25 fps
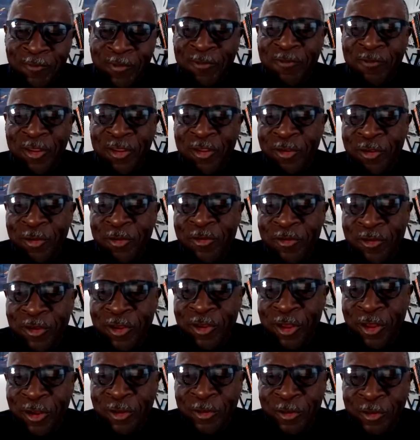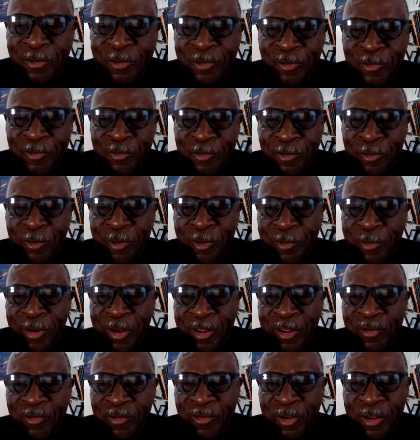15 years ago, it was pretty
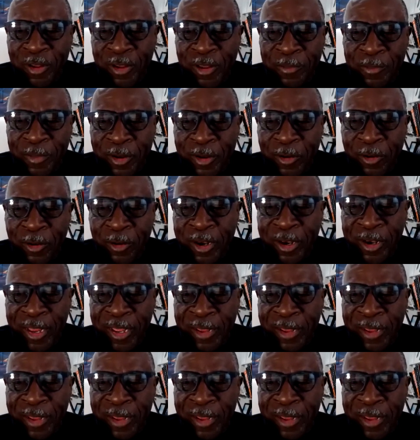much a minority